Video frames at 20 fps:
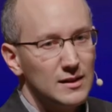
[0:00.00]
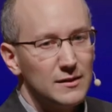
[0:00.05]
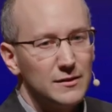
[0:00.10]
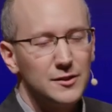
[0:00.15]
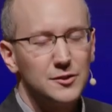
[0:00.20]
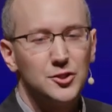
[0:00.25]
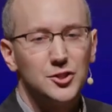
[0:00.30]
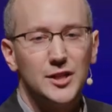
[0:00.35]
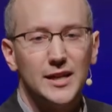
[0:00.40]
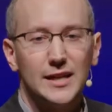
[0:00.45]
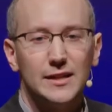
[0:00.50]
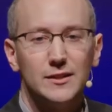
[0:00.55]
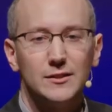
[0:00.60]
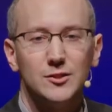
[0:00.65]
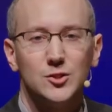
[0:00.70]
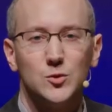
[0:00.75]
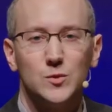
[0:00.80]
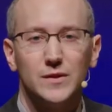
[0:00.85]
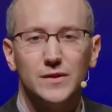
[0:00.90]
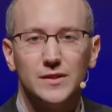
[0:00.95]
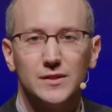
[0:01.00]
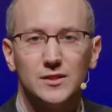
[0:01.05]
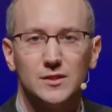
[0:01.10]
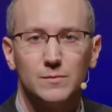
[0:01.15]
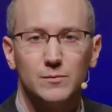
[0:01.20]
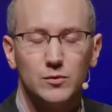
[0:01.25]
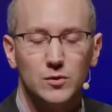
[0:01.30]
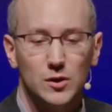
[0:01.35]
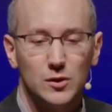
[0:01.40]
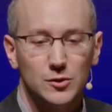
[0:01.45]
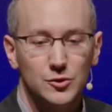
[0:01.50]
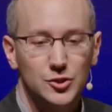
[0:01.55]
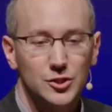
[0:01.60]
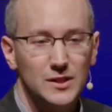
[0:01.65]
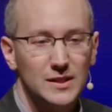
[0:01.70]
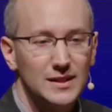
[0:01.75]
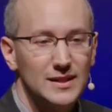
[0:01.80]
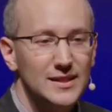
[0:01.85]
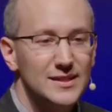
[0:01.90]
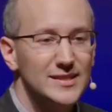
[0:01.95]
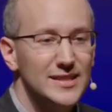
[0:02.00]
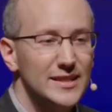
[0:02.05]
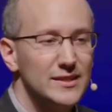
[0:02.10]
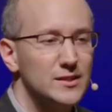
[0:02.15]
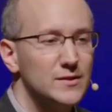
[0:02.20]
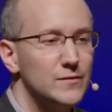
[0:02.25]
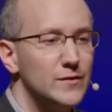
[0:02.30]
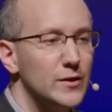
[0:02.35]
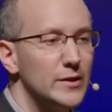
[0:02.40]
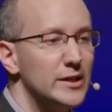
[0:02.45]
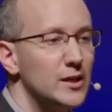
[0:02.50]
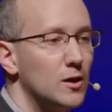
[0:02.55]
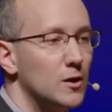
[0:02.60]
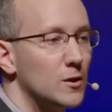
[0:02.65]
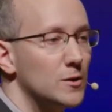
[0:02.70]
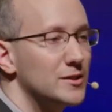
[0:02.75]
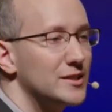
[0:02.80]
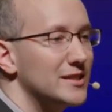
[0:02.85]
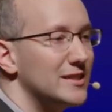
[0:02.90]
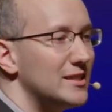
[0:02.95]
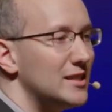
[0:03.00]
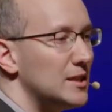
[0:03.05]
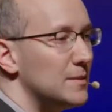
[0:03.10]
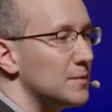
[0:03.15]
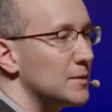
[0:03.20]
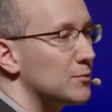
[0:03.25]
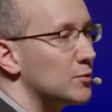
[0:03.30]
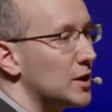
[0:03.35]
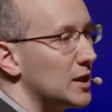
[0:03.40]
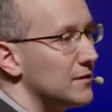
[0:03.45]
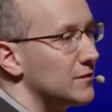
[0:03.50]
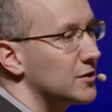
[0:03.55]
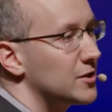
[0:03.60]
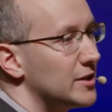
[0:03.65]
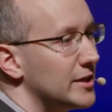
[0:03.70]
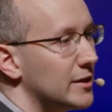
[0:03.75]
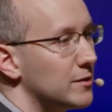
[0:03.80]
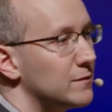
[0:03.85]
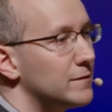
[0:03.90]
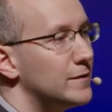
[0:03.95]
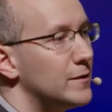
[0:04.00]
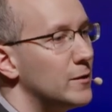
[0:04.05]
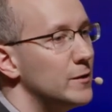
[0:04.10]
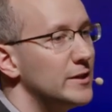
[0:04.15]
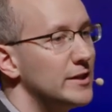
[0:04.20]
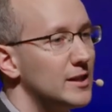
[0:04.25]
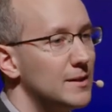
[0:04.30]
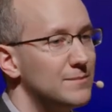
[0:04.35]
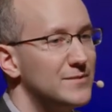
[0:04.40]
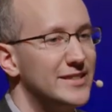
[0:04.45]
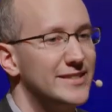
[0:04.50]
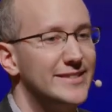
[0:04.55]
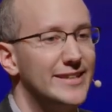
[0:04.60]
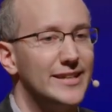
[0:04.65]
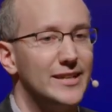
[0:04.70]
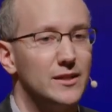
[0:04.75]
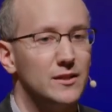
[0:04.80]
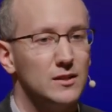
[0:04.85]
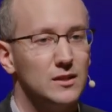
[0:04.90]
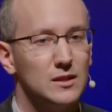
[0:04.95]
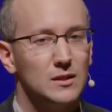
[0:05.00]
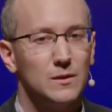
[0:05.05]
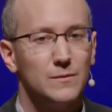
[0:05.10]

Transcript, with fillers: The challenge with this approach is that it's very hard to keep a private cloud fully up to date.